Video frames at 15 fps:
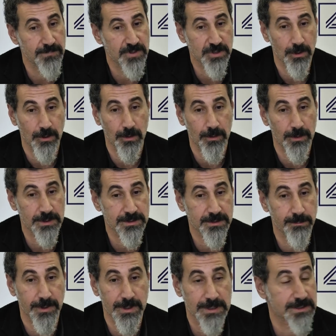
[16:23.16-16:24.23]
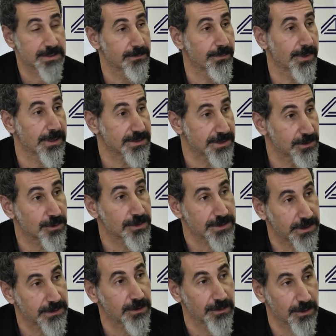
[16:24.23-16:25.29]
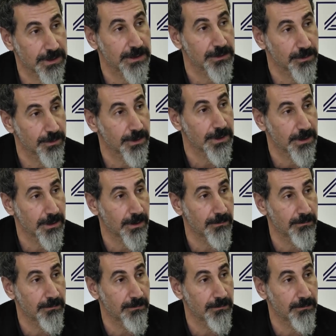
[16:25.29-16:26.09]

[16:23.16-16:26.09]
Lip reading: it's interesting to look into it.